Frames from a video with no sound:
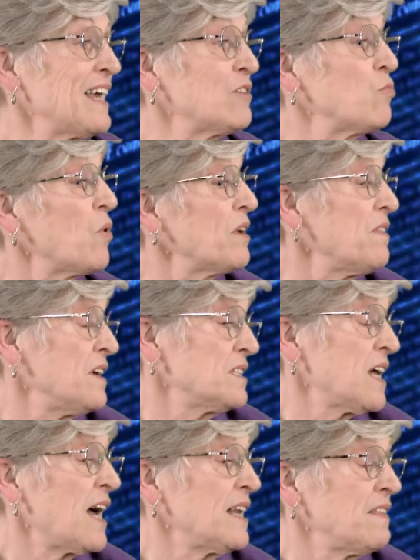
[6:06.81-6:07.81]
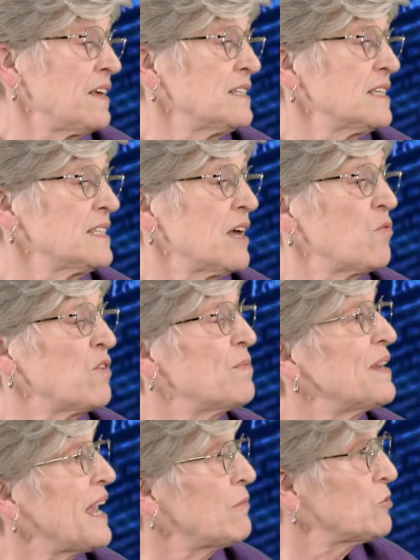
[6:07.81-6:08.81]
And one of the exciting things is that we've
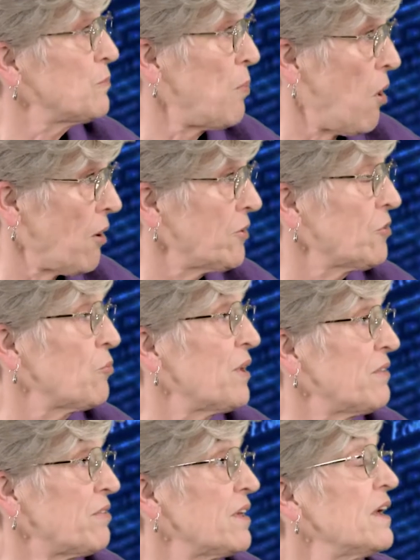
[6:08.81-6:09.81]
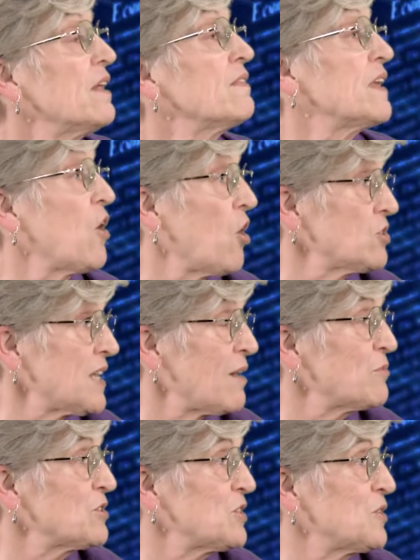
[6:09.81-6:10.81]
been able to partner with the
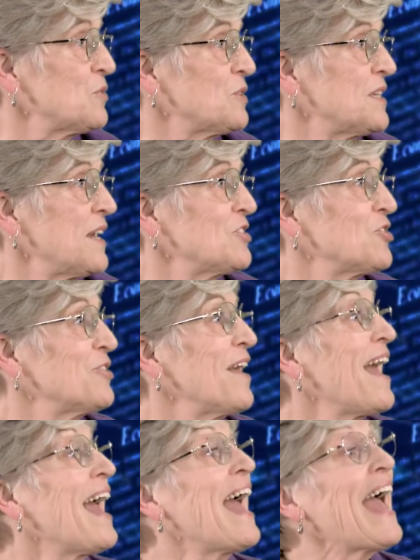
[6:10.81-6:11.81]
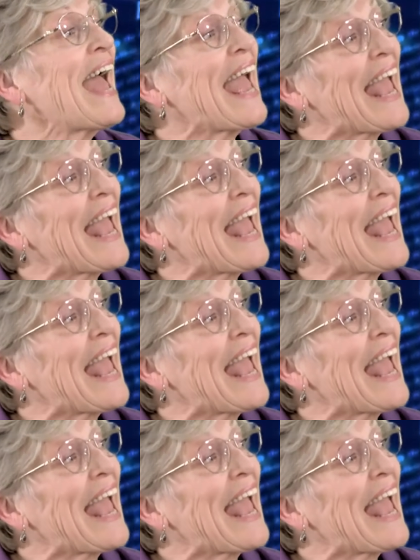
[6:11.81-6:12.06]
Alzheimer's Association right.